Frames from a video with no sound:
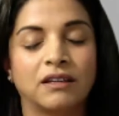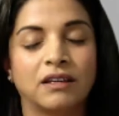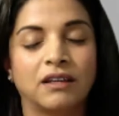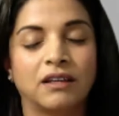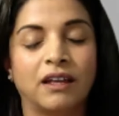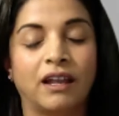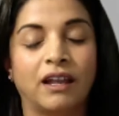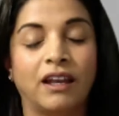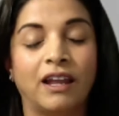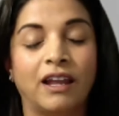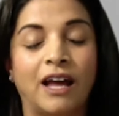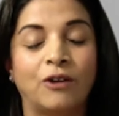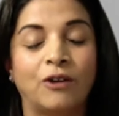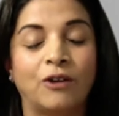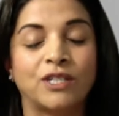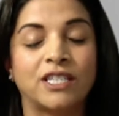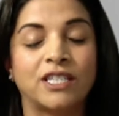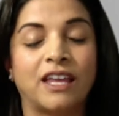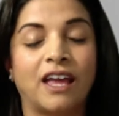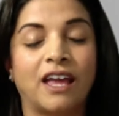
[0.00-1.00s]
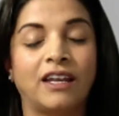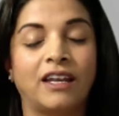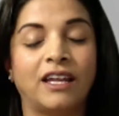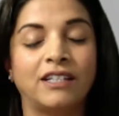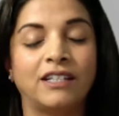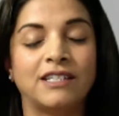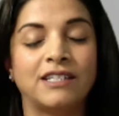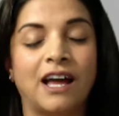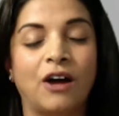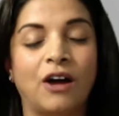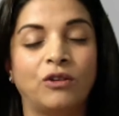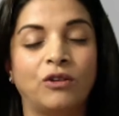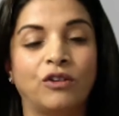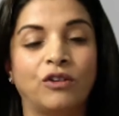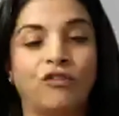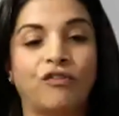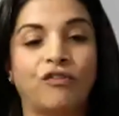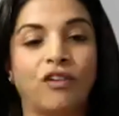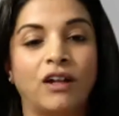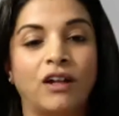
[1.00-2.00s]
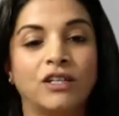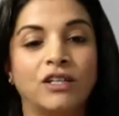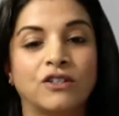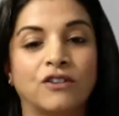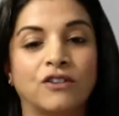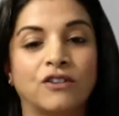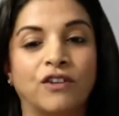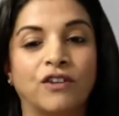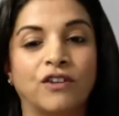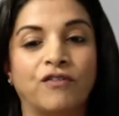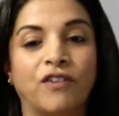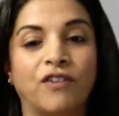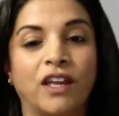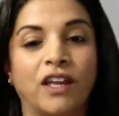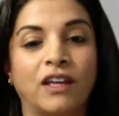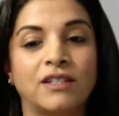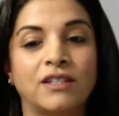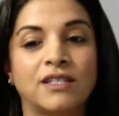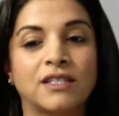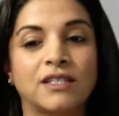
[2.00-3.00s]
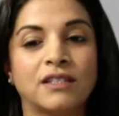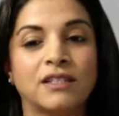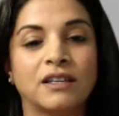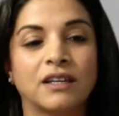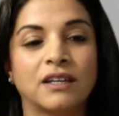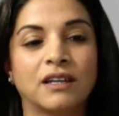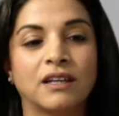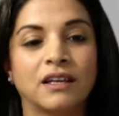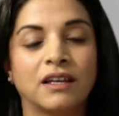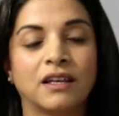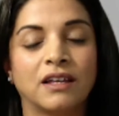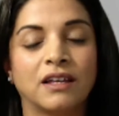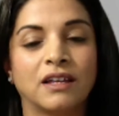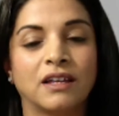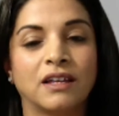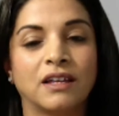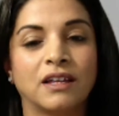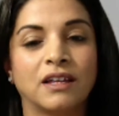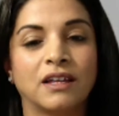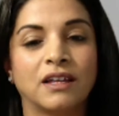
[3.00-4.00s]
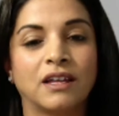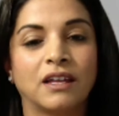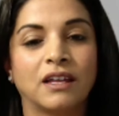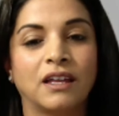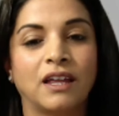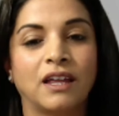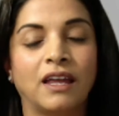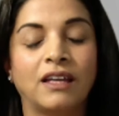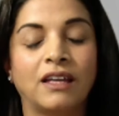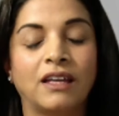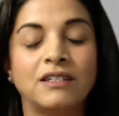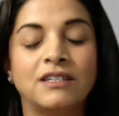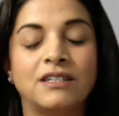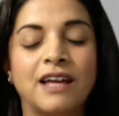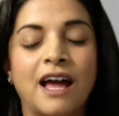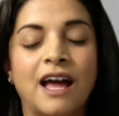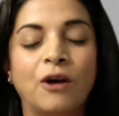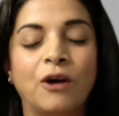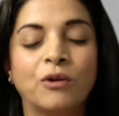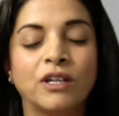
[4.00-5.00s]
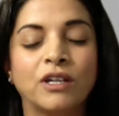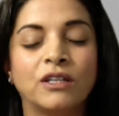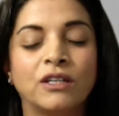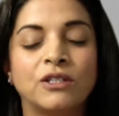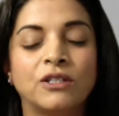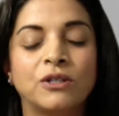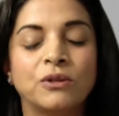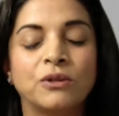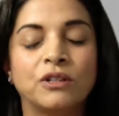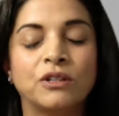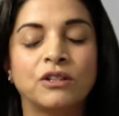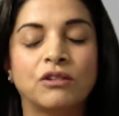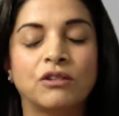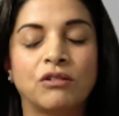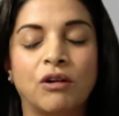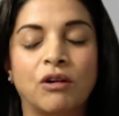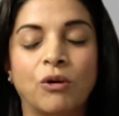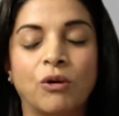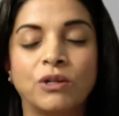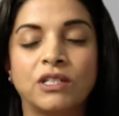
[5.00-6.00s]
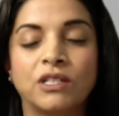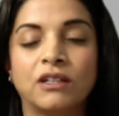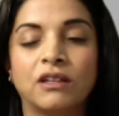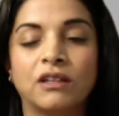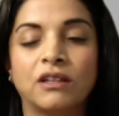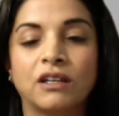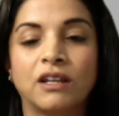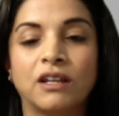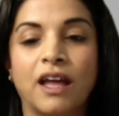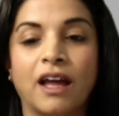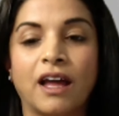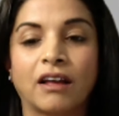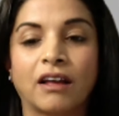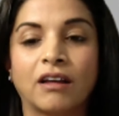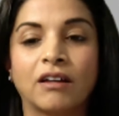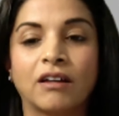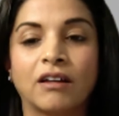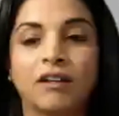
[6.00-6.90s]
And now scanning down the front of the face and down into the throat and the neck,